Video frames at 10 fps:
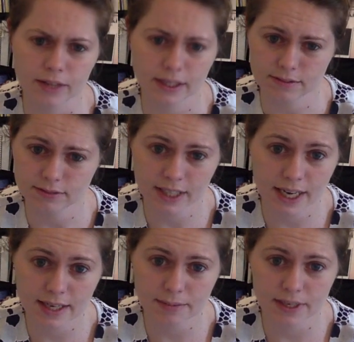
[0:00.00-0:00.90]
like
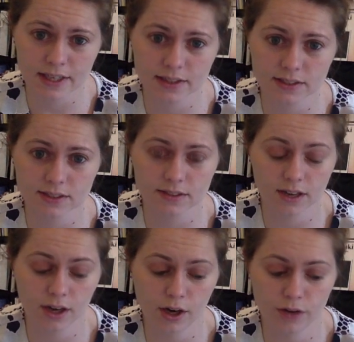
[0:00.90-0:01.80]
10 minutes
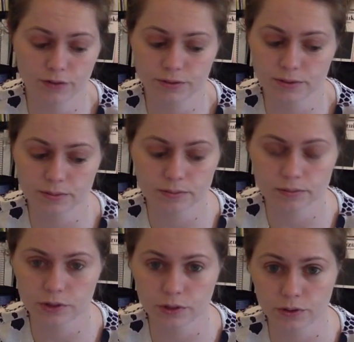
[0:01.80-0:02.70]
of
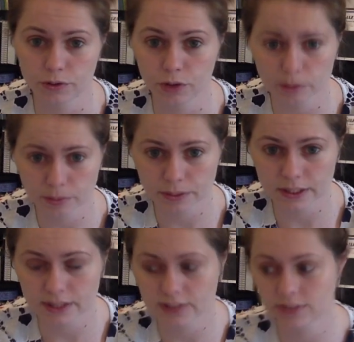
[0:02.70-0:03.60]
your normal
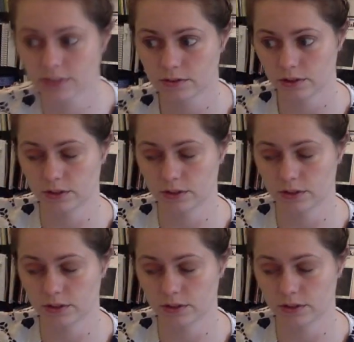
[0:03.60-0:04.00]
piece,